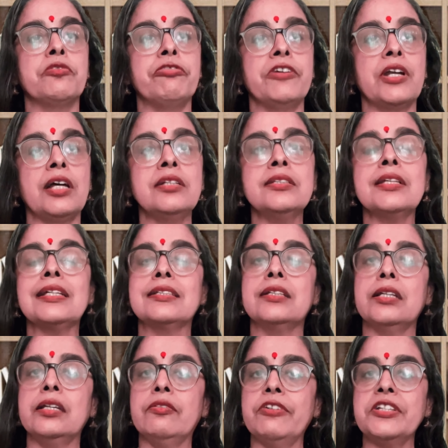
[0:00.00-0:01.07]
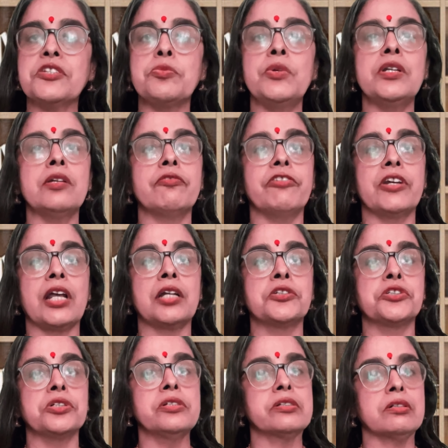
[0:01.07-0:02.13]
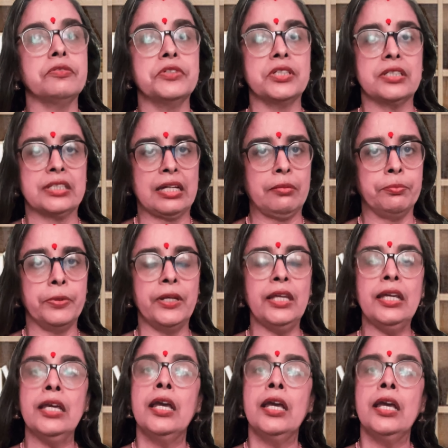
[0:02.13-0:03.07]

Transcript: Finance as an investment and financial services company.